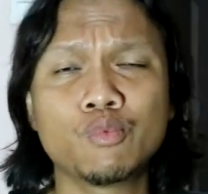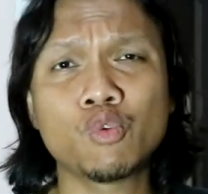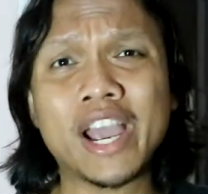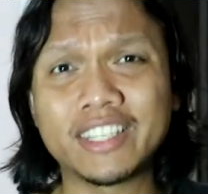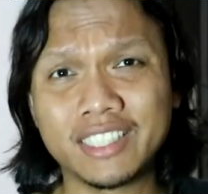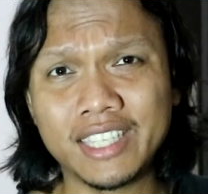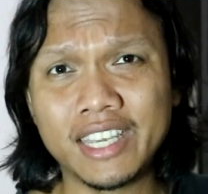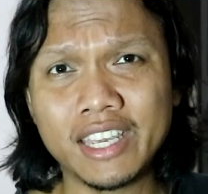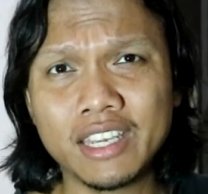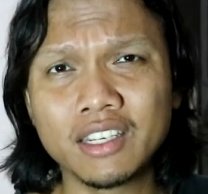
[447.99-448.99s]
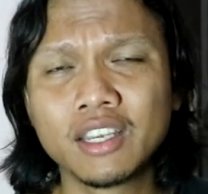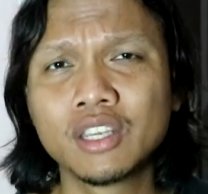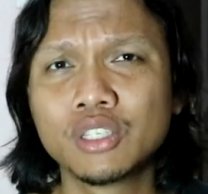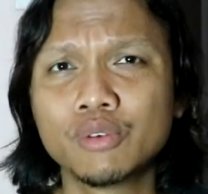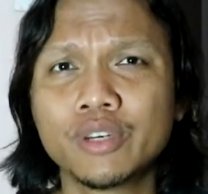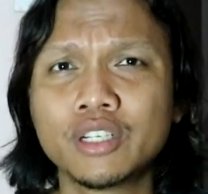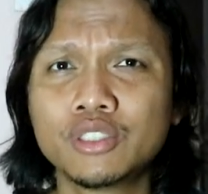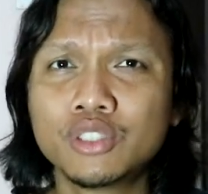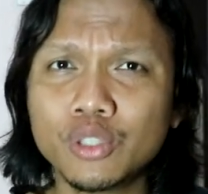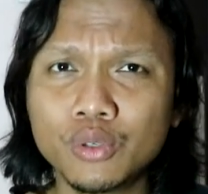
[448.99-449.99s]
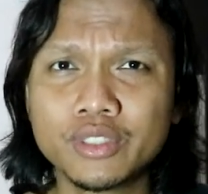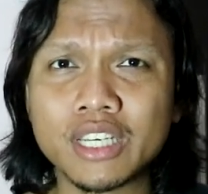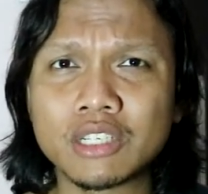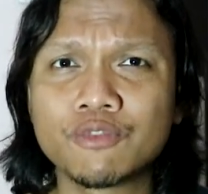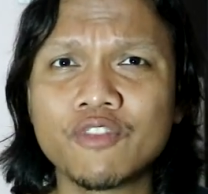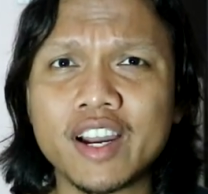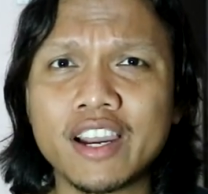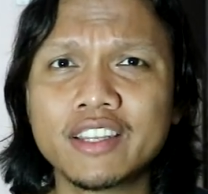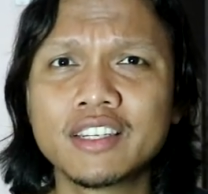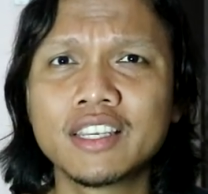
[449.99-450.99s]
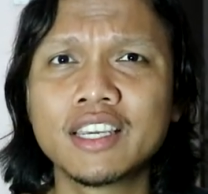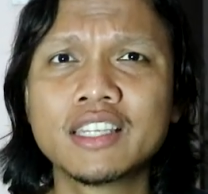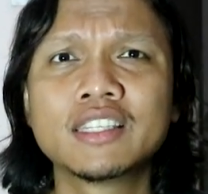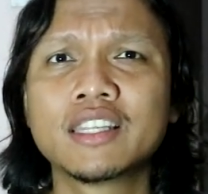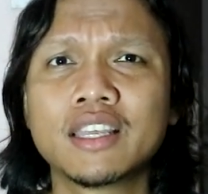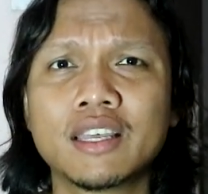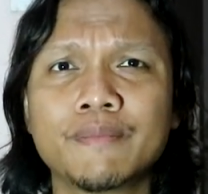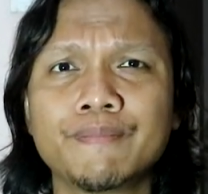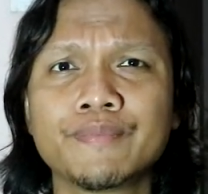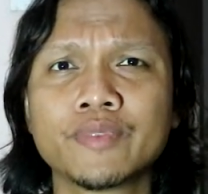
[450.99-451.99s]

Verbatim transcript: while singing, you will do just fine in the